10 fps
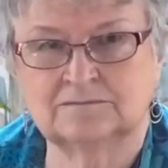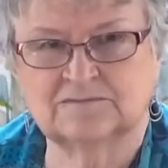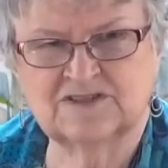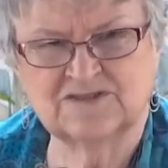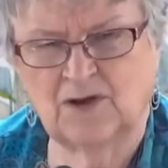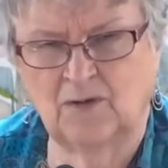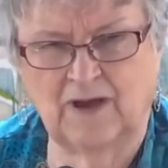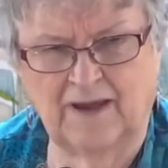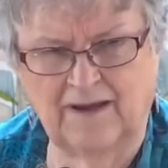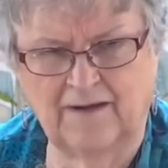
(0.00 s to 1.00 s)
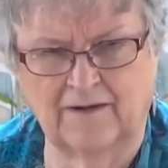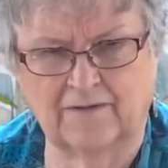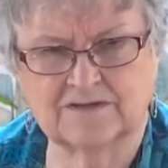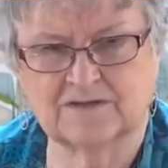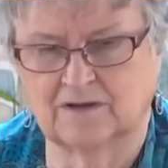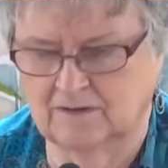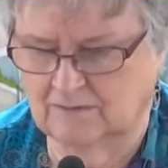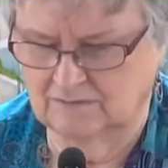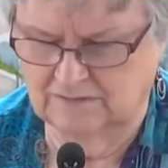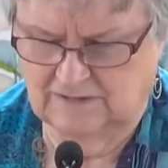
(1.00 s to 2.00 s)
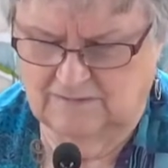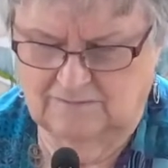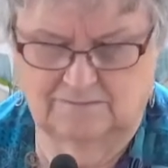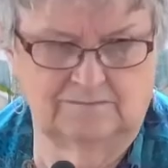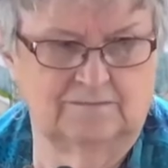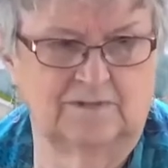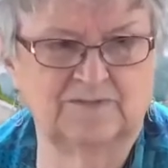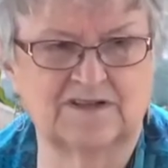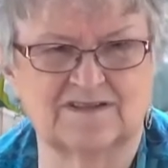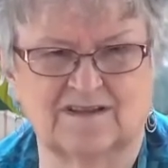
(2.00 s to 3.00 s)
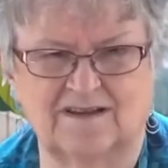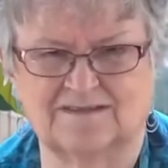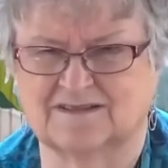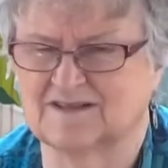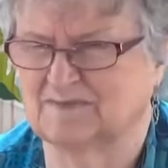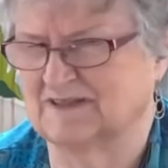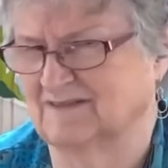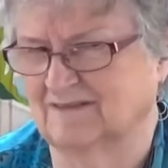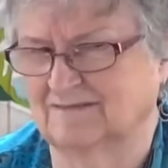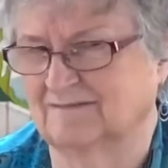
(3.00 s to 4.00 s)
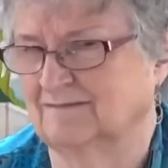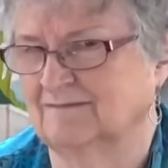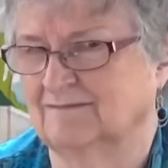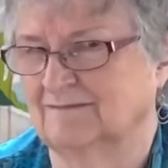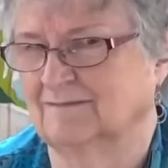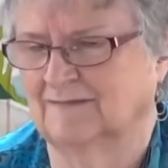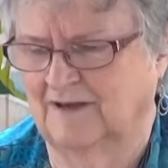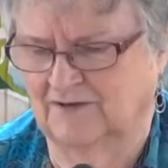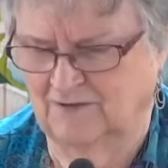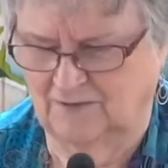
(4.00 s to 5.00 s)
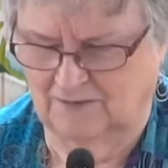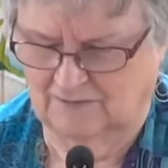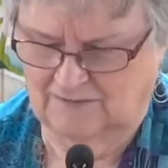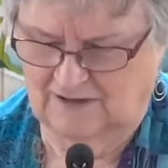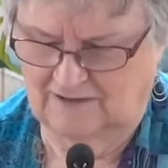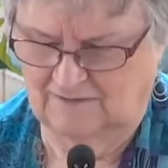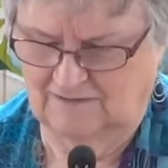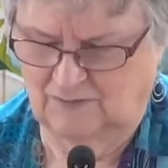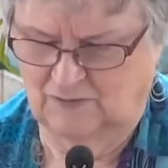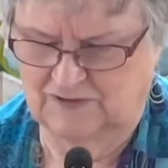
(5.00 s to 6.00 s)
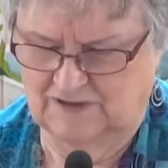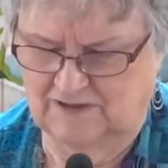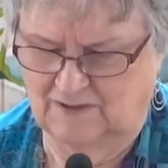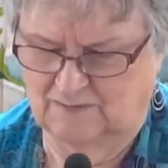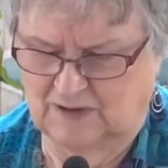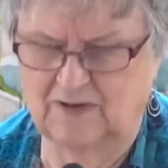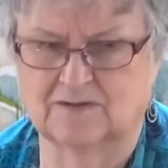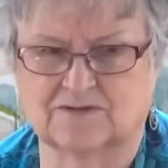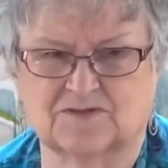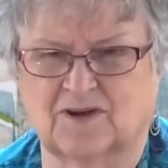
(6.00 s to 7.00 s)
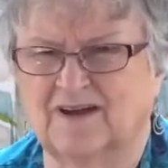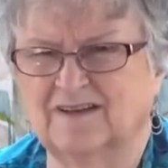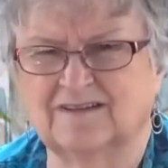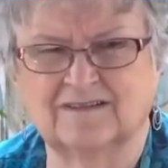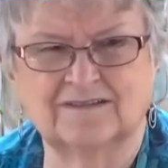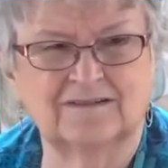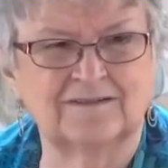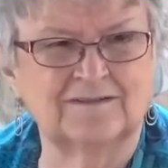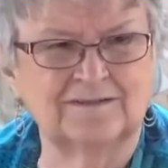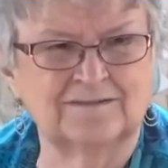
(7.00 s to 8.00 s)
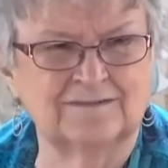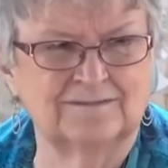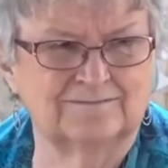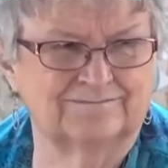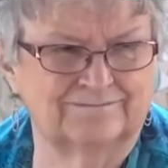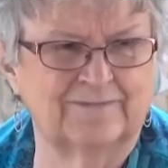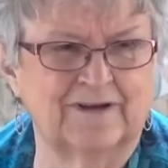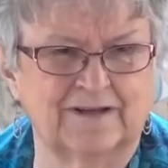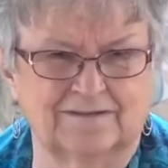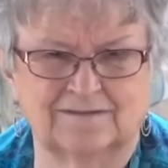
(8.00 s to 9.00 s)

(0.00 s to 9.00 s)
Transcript: There's no air, so I'm not a scientist, but I know that it wouldn't decompose, right? Right.